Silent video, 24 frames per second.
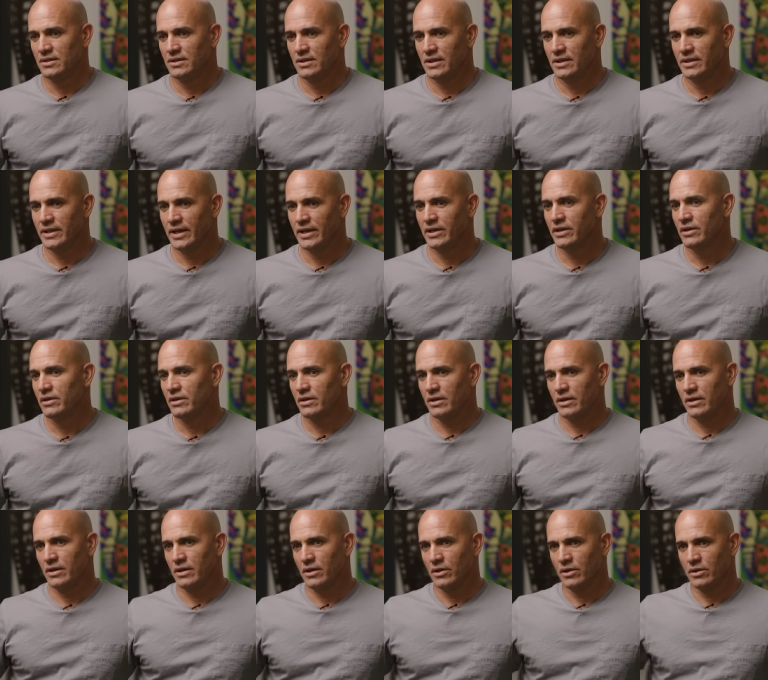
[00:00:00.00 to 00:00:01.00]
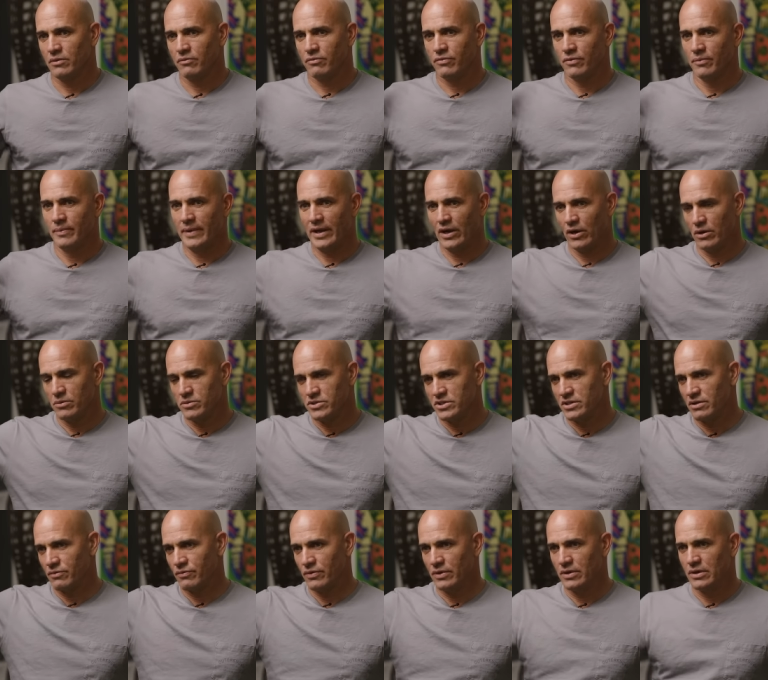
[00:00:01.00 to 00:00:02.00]
and then you know from there it was
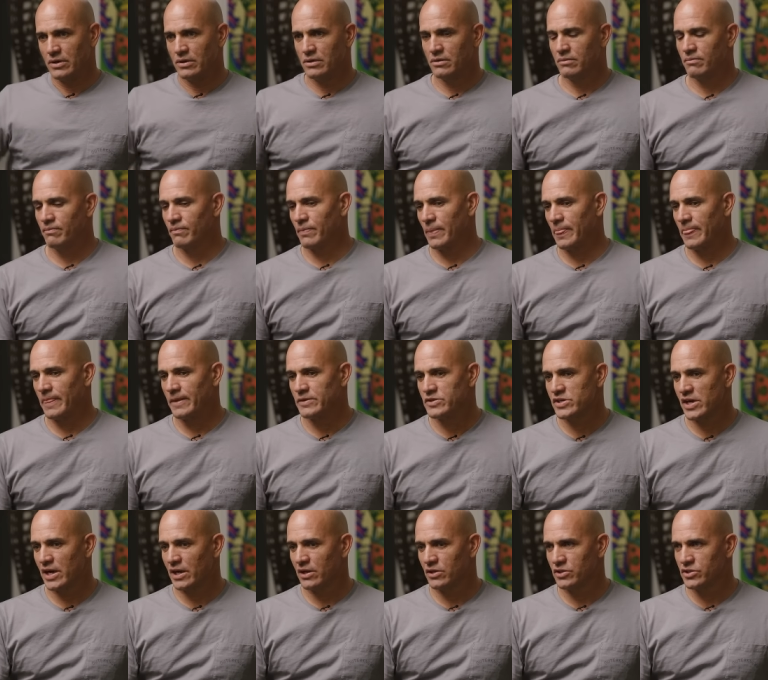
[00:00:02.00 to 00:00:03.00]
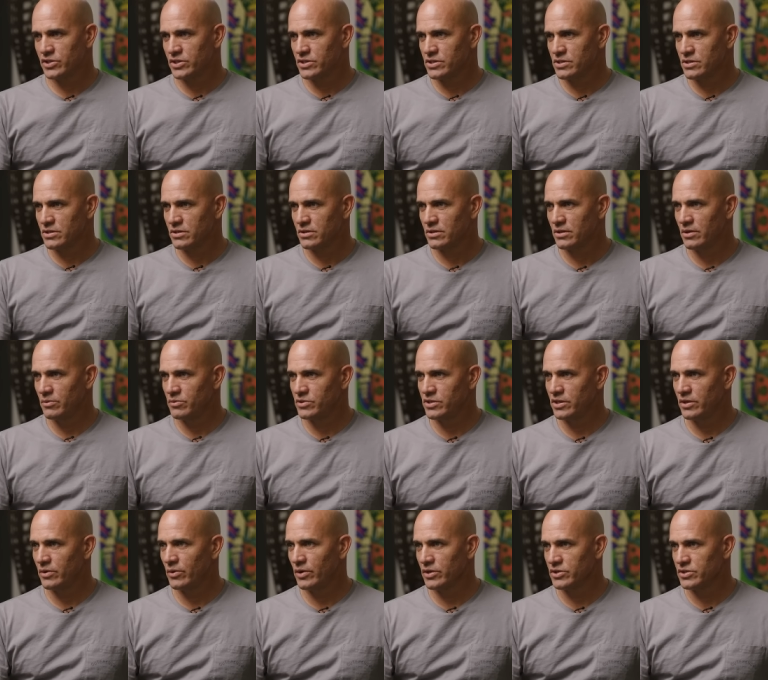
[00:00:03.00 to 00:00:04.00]
different challenges. There was
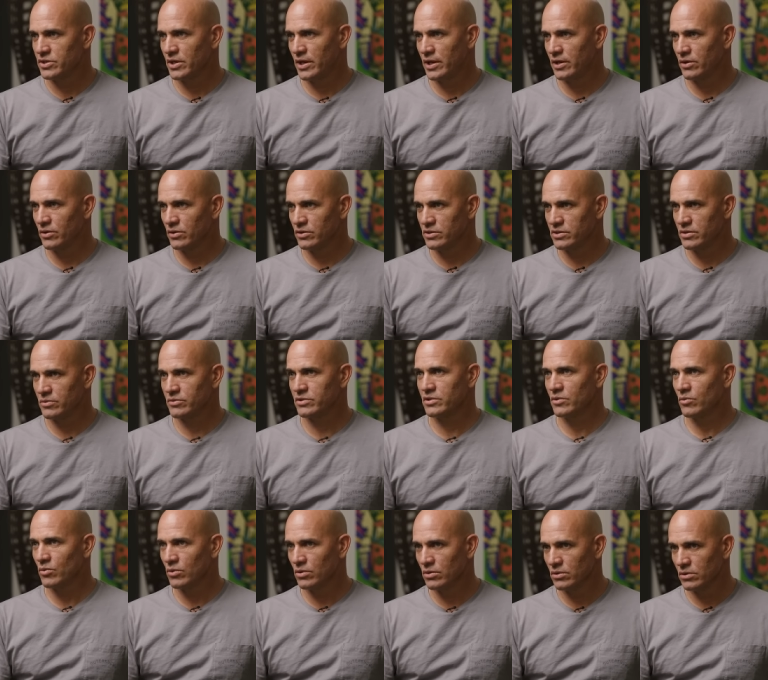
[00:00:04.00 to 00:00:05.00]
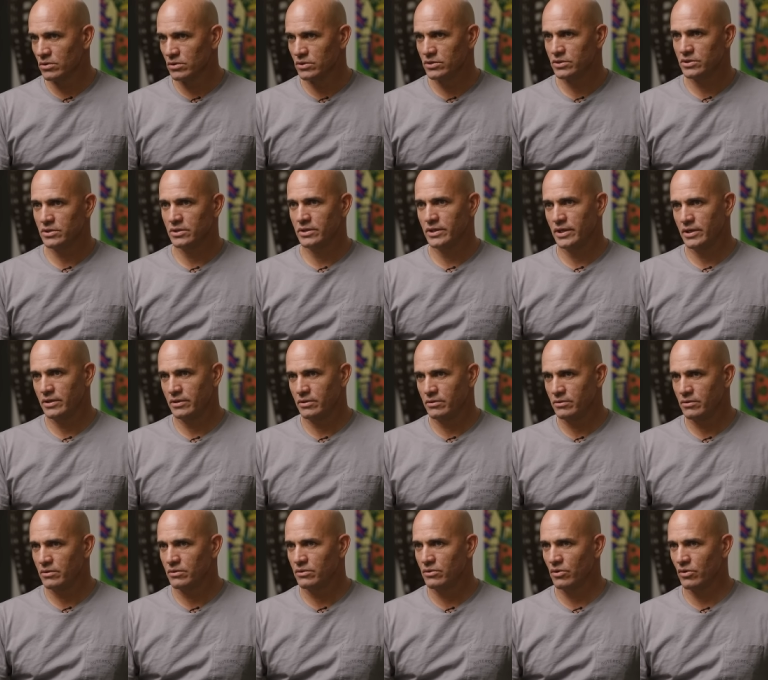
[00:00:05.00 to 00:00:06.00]
the U.S. titles, there was the worlds, and then
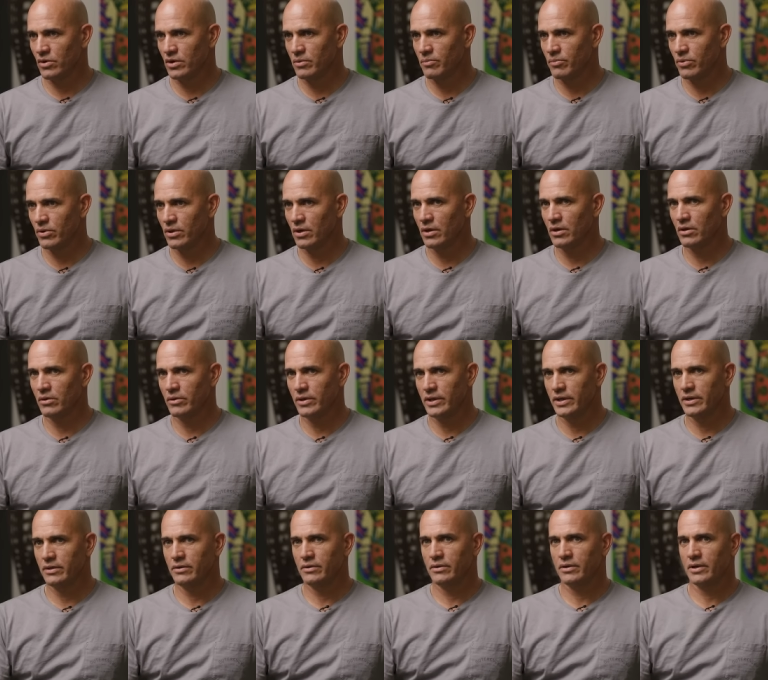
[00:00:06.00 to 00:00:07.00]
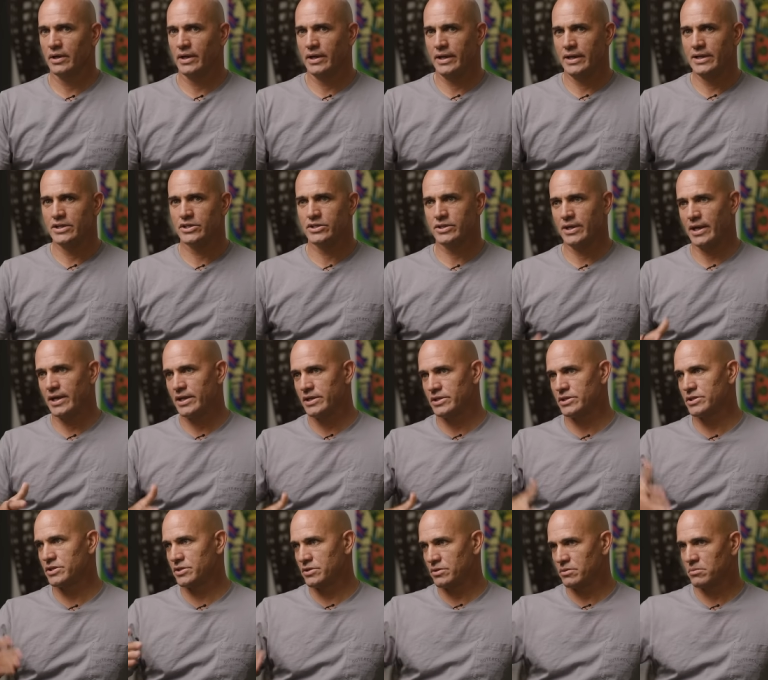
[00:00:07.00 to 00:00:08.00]
turning pro. And at each
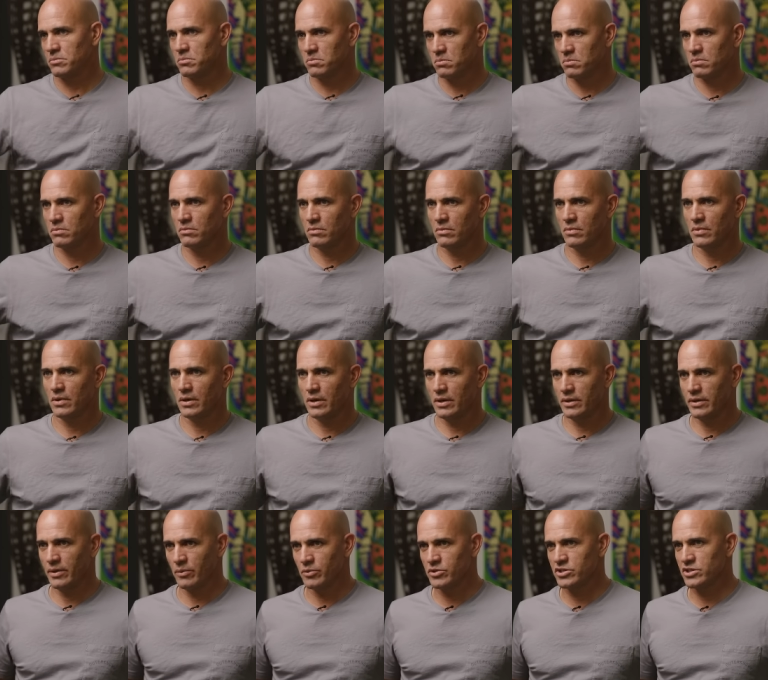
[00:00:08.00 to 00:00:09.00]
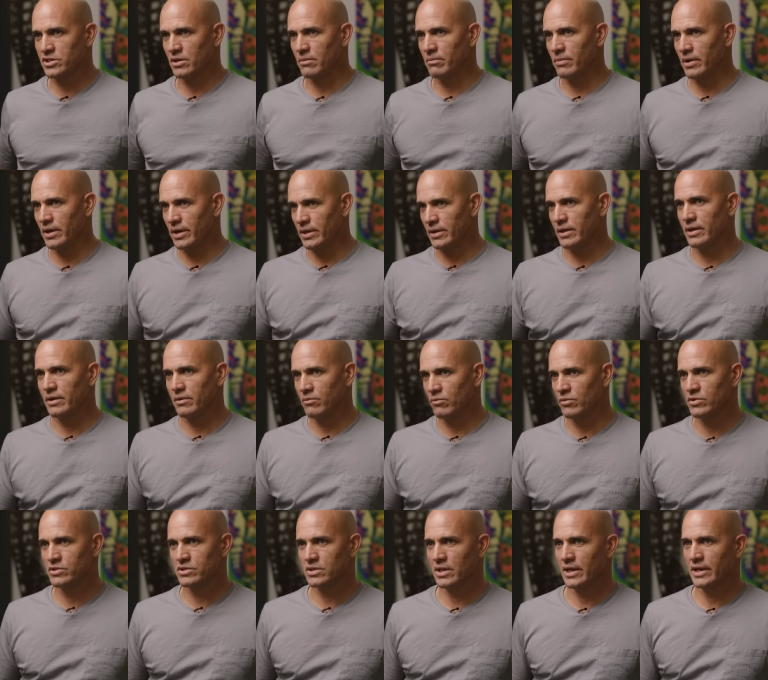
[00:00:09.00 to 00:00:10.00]
stage, there was somebody that
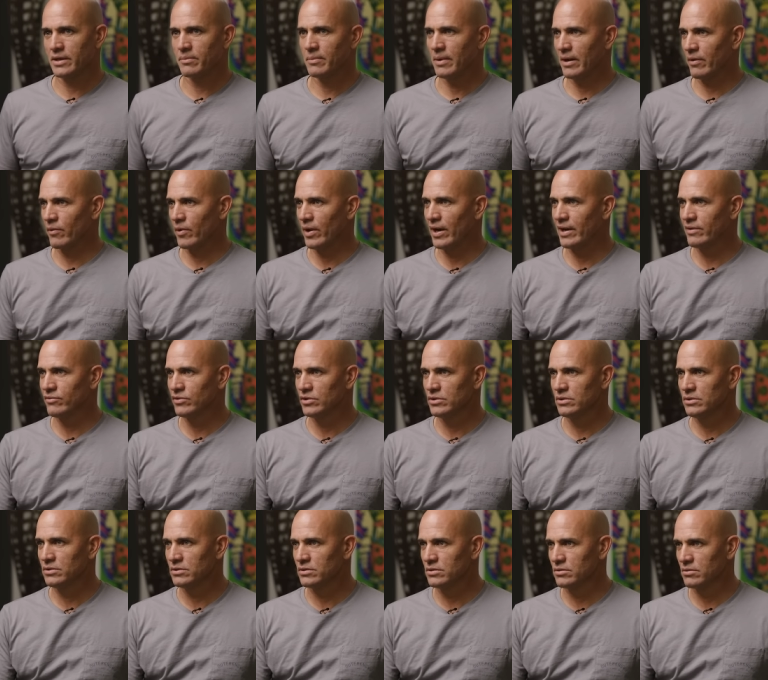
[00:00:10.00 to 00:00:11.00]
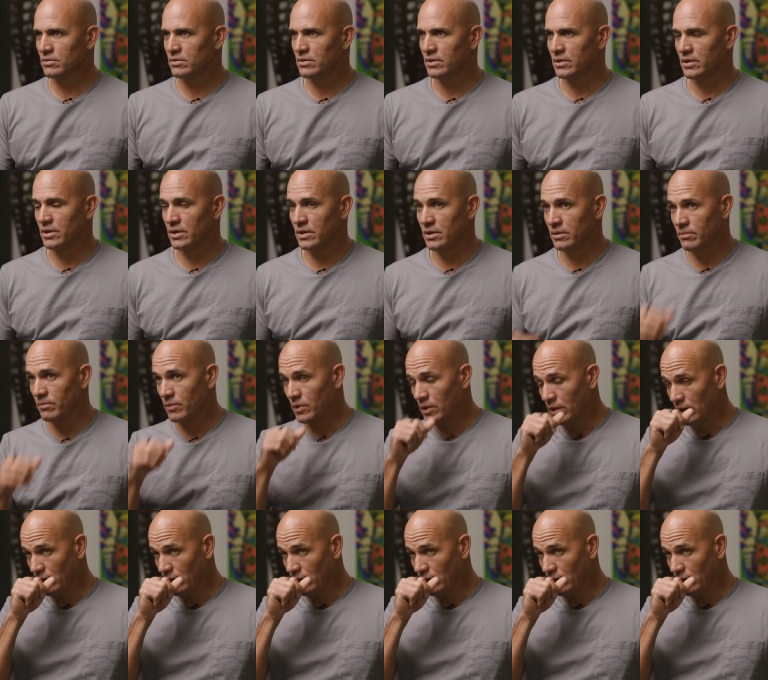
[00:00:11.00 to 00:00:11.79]
was like my rival um,